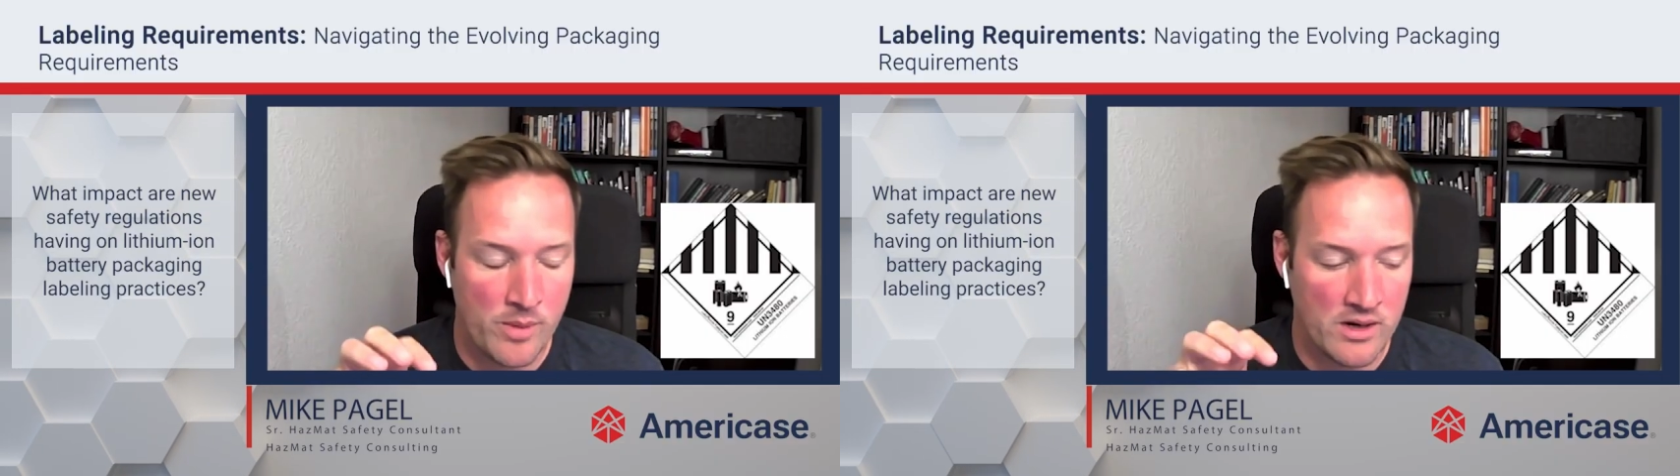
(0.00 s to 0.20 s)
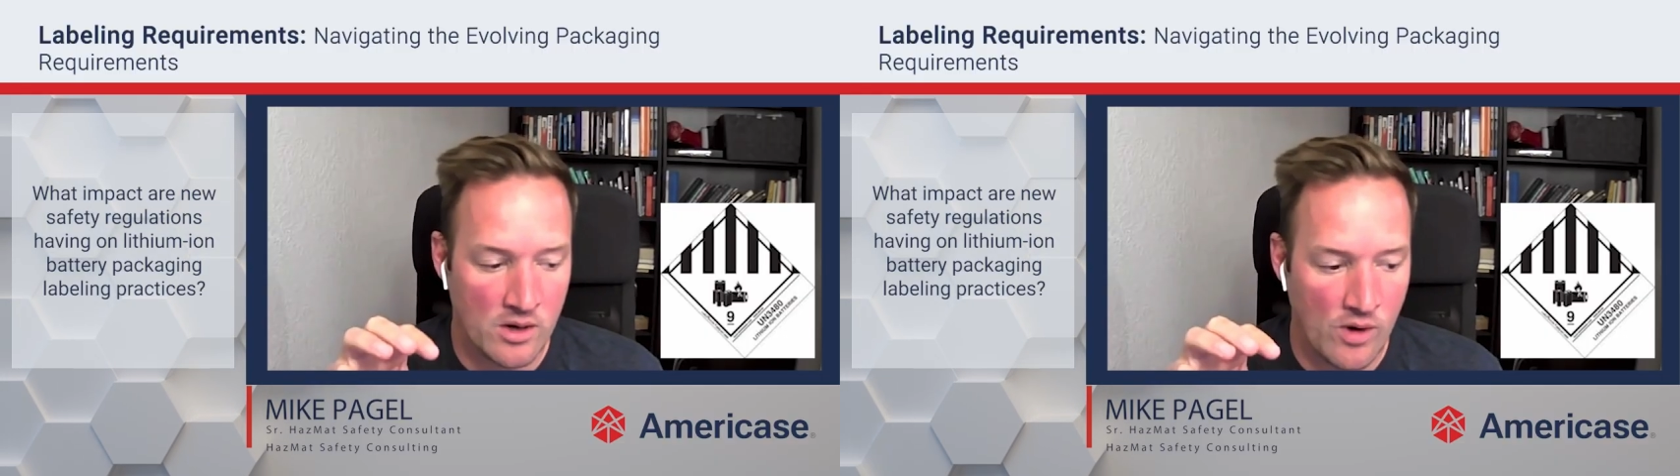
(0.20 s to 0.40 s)

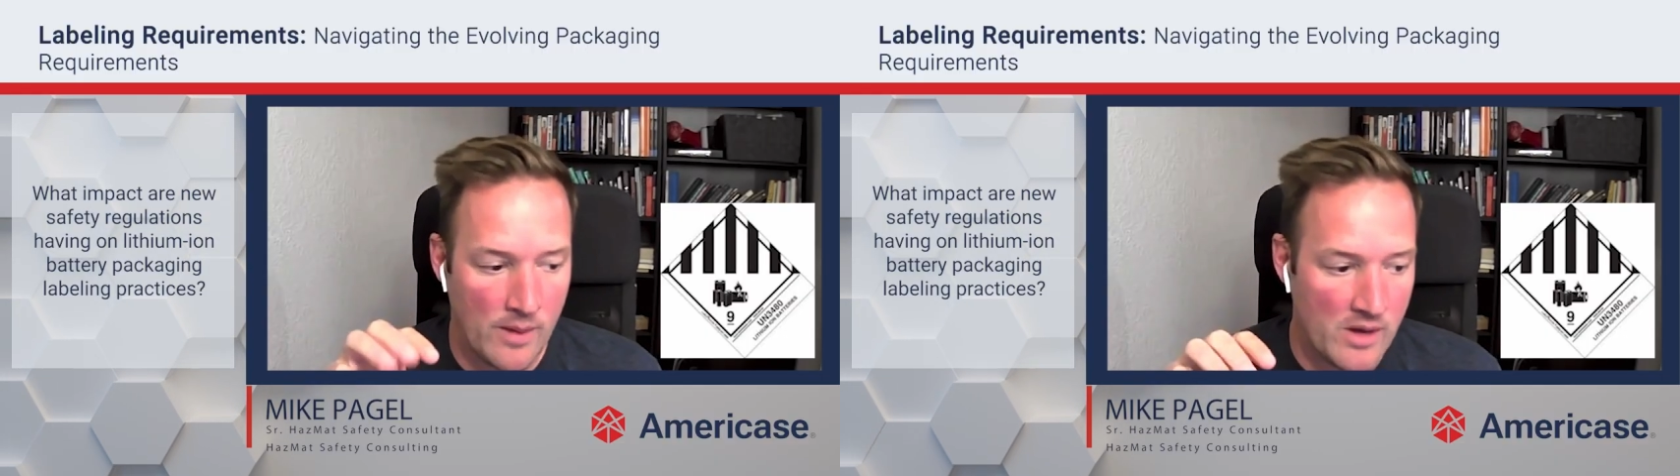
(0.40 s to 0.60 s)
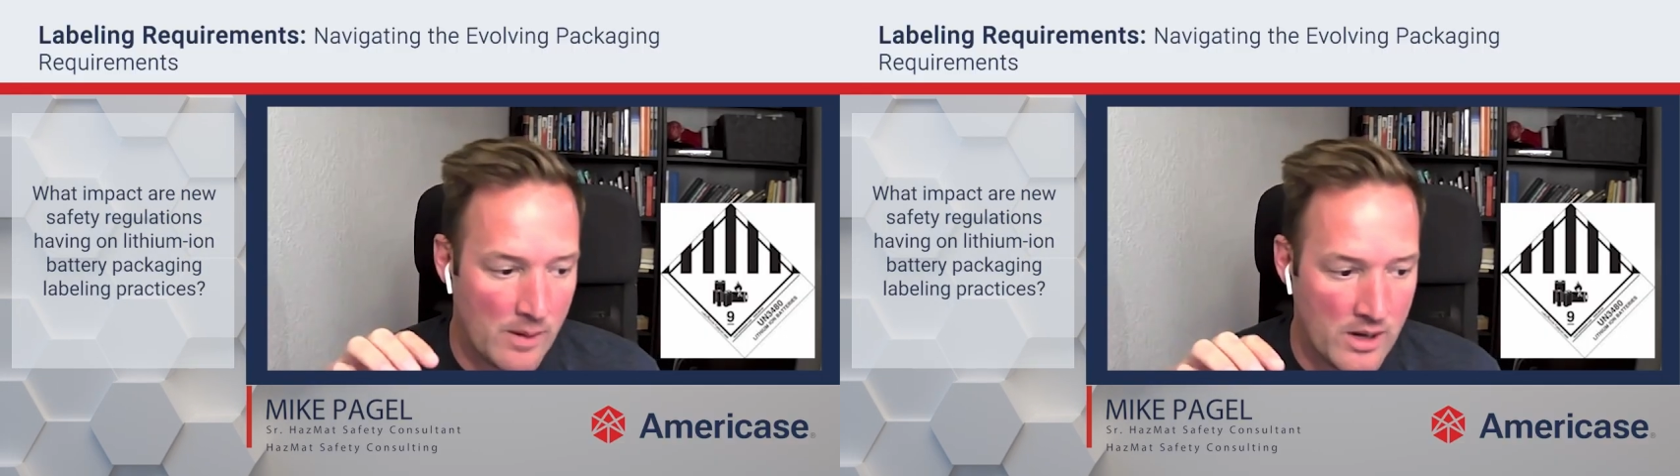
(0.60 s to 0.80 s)

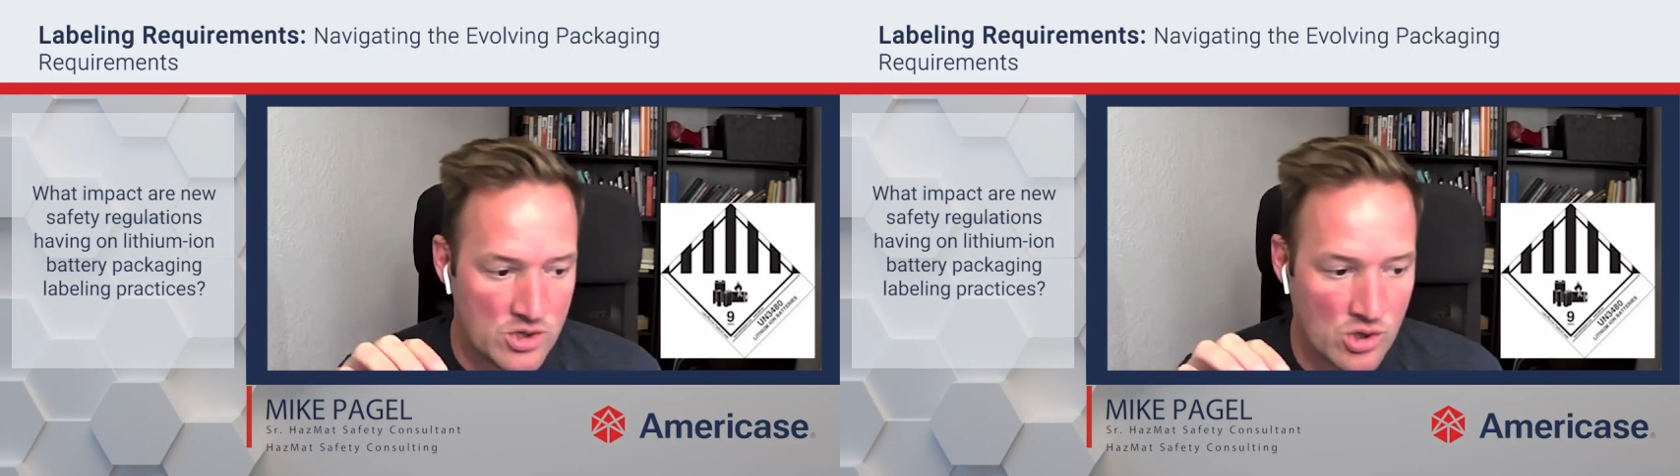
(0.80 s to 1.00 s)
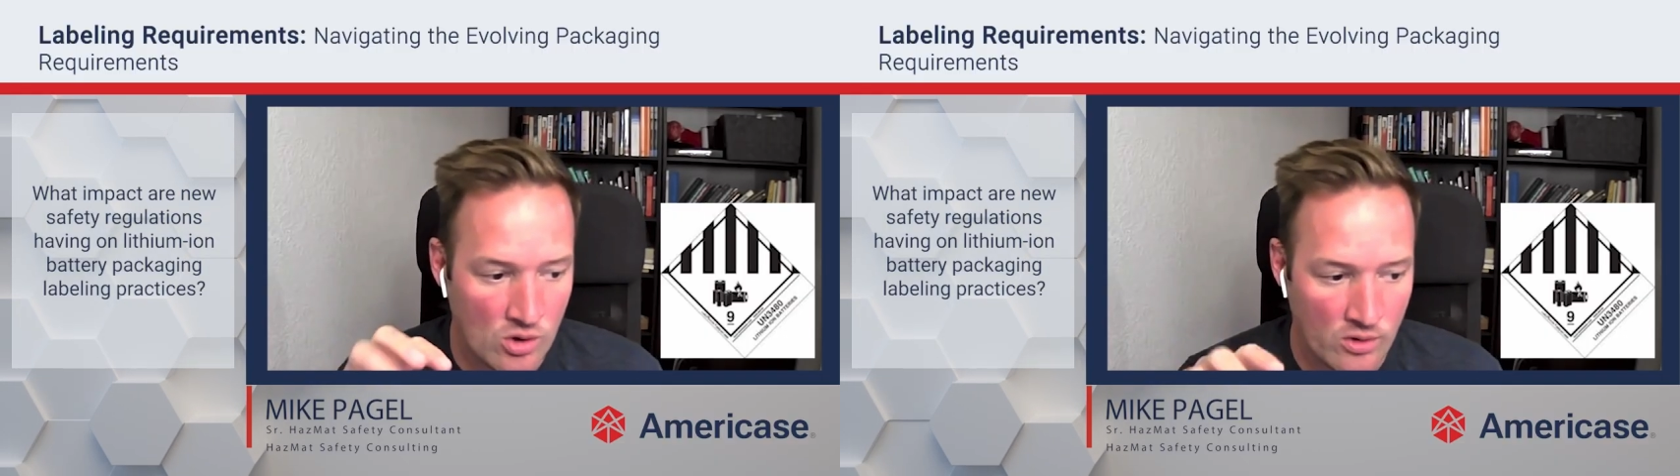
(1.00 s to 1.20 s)
pictogram that I
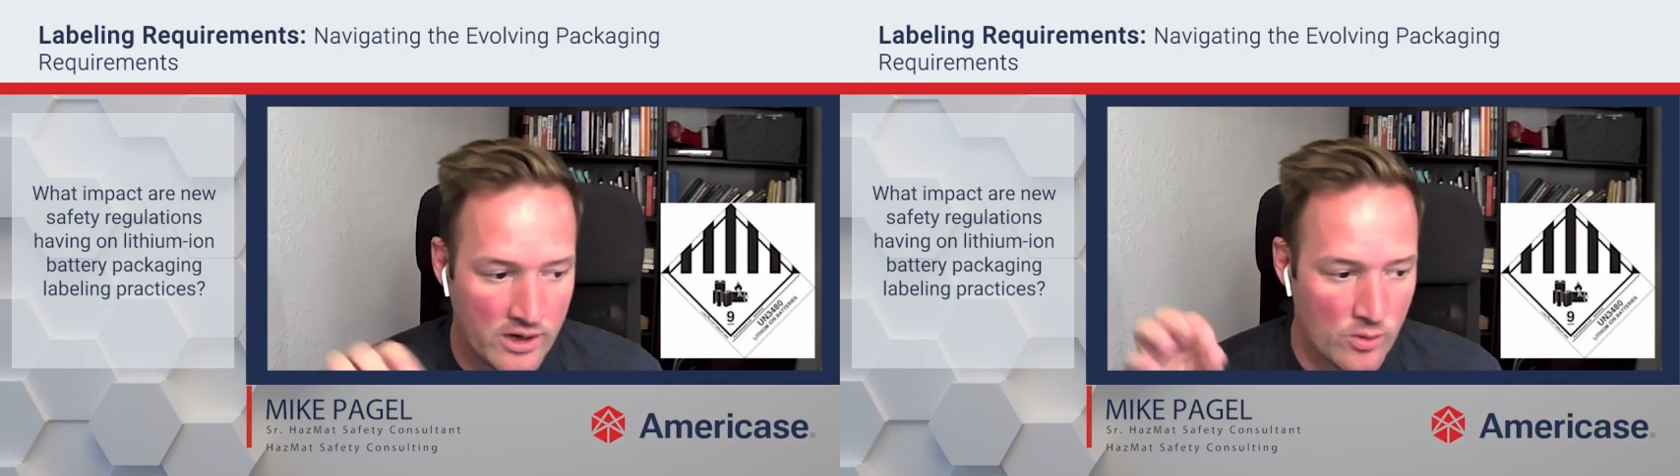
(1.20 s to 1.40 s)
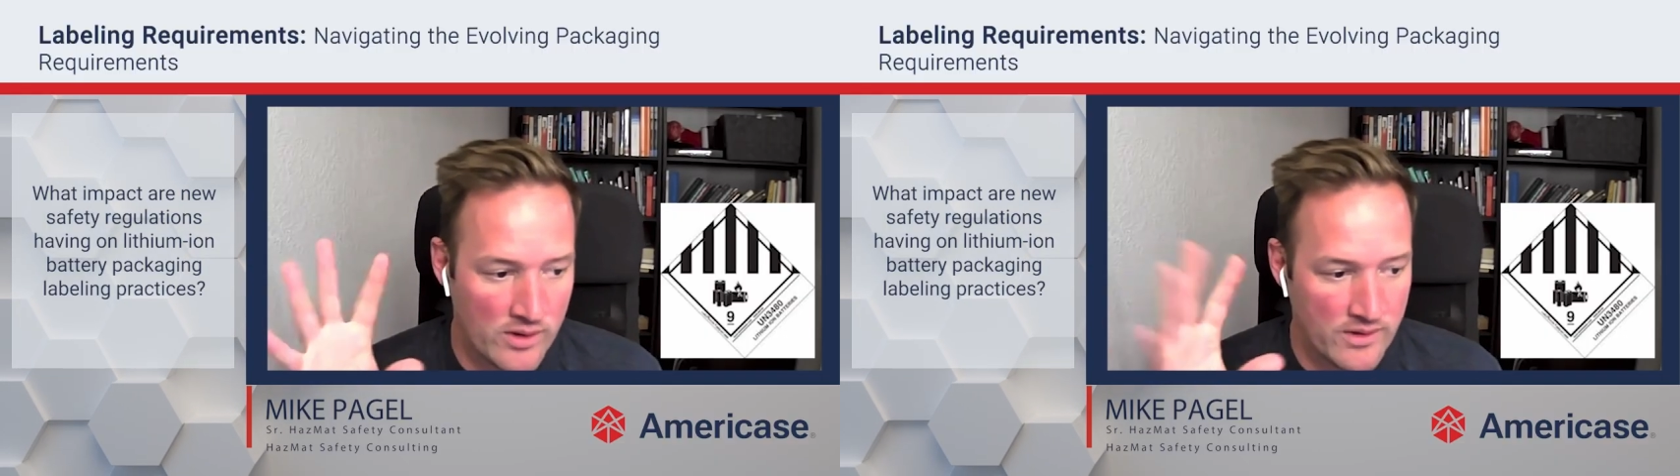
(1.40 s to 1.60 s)
mentioned
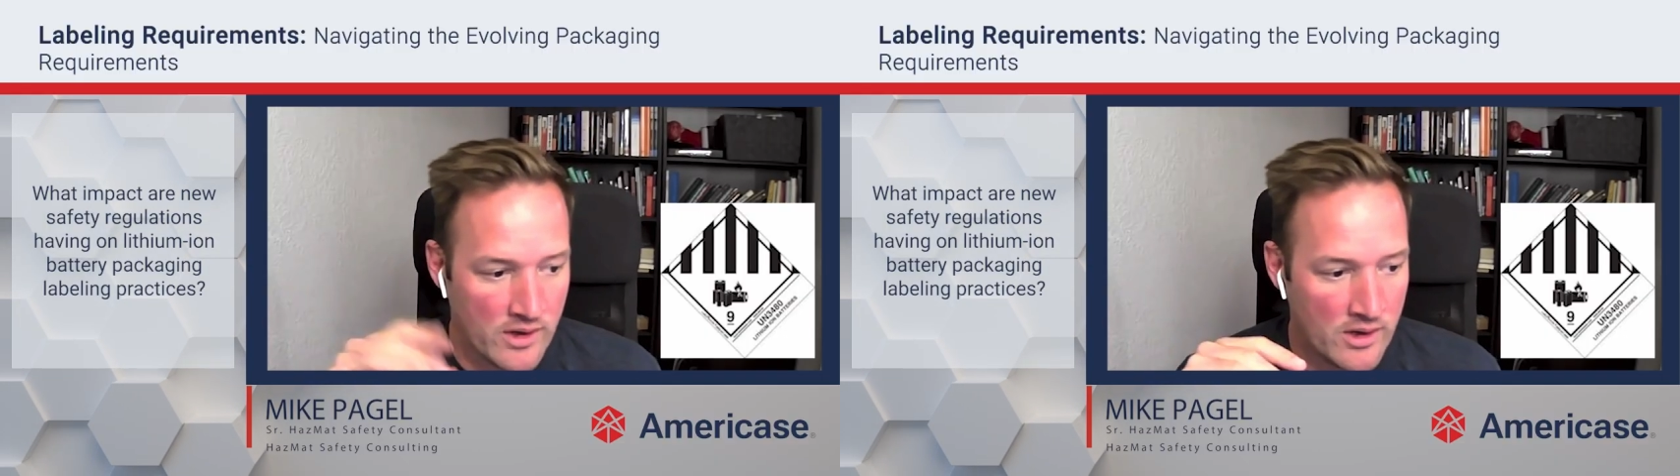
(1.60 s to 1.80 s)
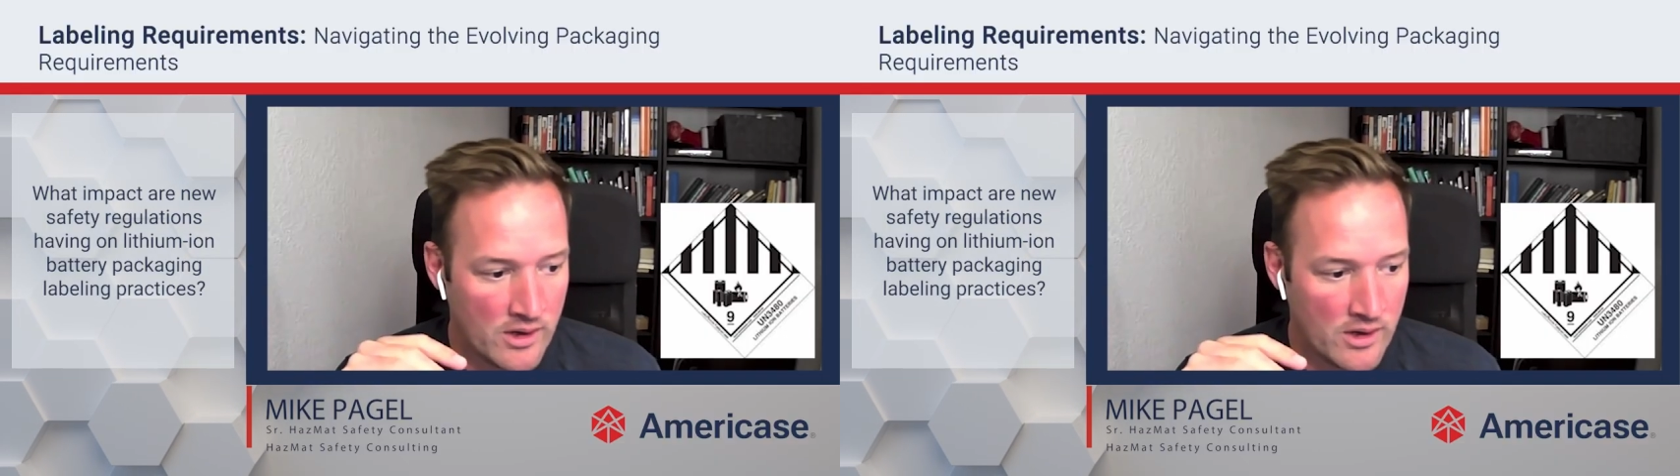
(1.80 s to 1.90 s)
earlier, with